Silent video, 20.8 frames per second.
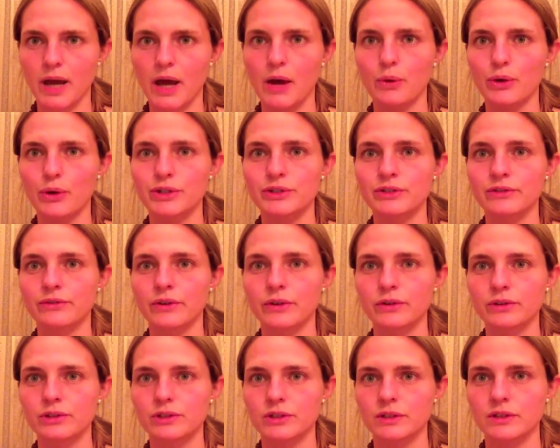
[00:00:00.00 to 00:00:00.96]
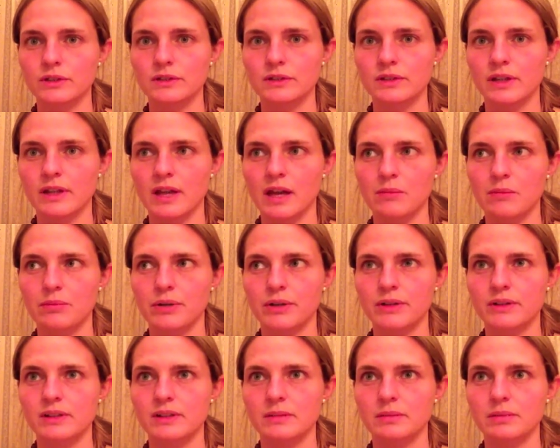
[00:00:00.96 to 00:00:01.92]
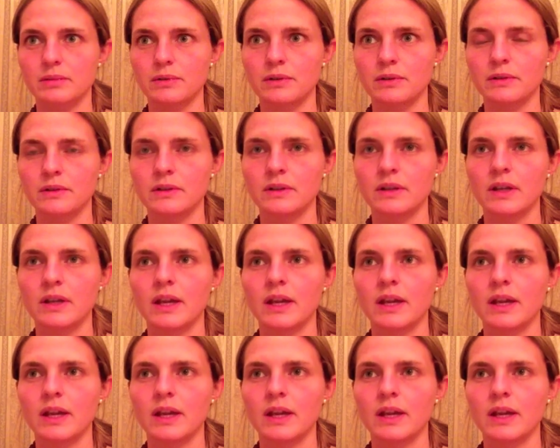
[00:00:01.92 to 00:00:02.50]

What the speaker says: our devotion to that principle.